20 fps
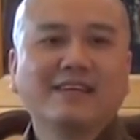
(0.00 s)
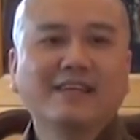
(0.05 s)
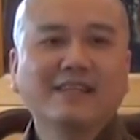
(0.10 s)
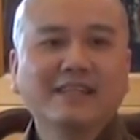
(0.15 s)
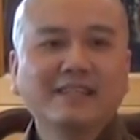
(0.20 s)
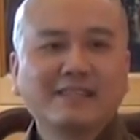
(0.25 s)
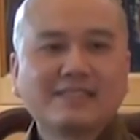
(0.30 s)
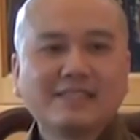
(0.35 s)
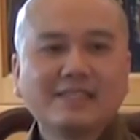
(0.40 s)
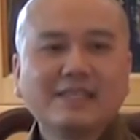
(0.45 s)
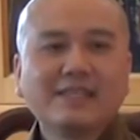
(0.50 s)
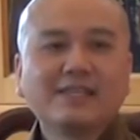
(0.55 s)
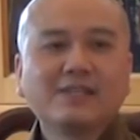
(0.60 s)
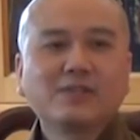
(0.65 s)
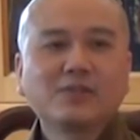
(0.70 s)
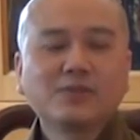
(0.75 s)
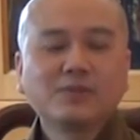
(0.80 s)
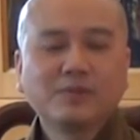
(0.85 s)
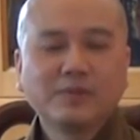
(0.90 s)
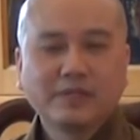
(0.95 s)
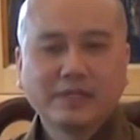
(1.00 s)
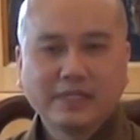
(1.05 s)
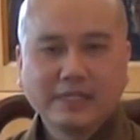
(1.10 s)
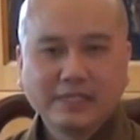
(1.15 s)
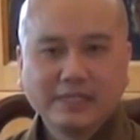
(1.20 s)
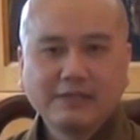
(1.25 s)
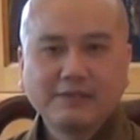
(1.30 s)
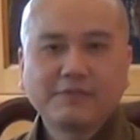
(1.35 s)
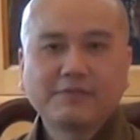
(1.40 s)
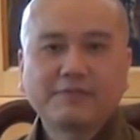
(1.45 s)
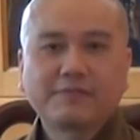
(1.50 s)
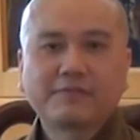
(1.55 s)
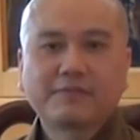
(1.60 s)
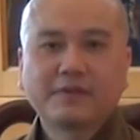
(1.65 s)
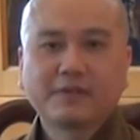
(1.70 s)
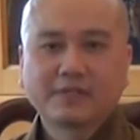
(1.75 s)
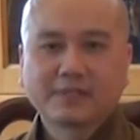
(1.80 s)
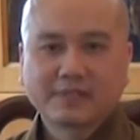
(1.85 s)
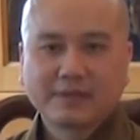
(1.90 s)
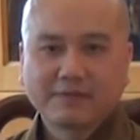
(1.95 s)
Listening to relieve
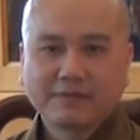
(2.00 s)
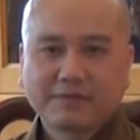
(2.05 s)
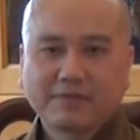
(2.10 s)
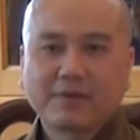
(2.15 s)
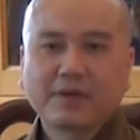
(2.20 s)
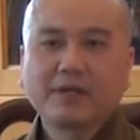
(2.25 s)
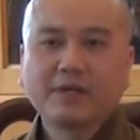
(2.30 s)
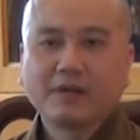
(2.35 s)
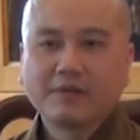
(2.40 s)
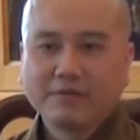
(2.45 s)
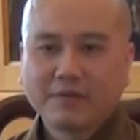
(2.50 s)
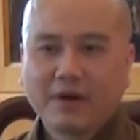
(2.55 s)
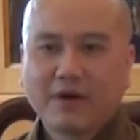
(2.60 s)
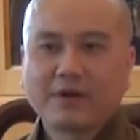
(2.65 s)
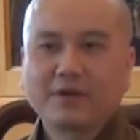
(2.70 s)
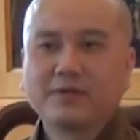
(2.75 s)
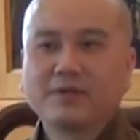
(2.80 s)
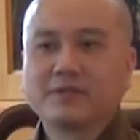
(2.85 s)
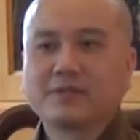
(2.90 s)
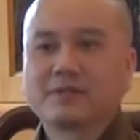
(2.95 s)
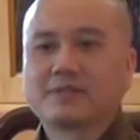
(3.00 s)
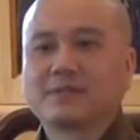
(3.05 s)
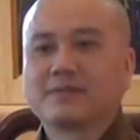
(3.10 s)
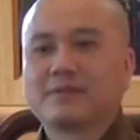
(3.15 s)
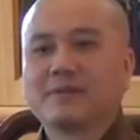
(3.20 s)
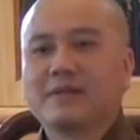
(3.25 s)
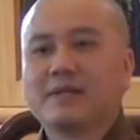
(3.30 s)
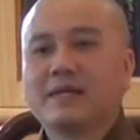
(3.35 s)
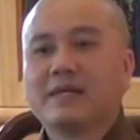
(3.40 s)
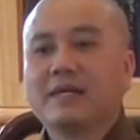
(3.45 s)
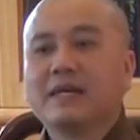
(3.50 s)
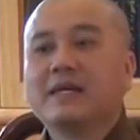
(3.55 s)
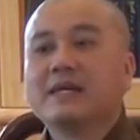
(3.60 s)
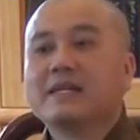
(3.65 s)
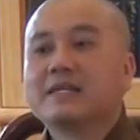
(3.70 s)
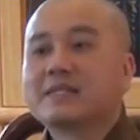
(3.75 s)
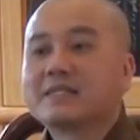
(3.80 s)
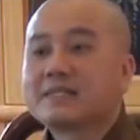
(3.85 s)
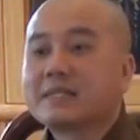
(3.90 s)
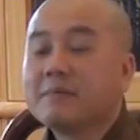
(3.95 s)
the suffering of others.
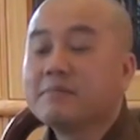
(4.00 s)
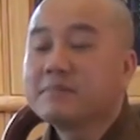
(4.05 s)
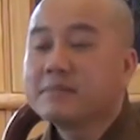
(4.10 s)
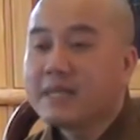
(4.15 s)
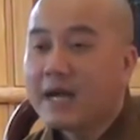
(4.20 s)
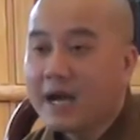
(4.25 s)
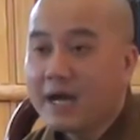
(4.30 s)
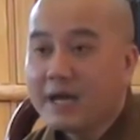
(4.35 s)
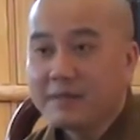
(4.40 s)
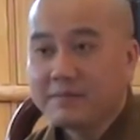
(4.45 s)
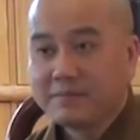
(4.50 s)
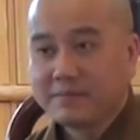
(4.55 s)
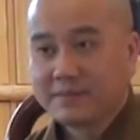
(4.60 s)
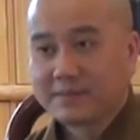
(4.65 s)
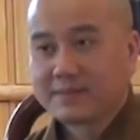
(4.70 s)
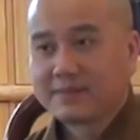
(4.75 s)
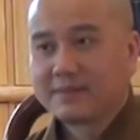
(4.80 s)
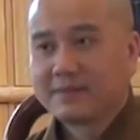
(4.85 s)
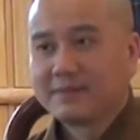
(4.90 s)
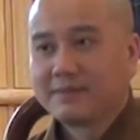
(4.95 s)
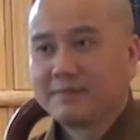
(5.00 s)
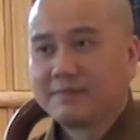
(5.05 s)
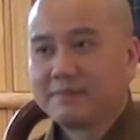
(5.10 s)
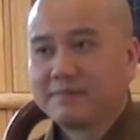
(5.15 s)
Sometimes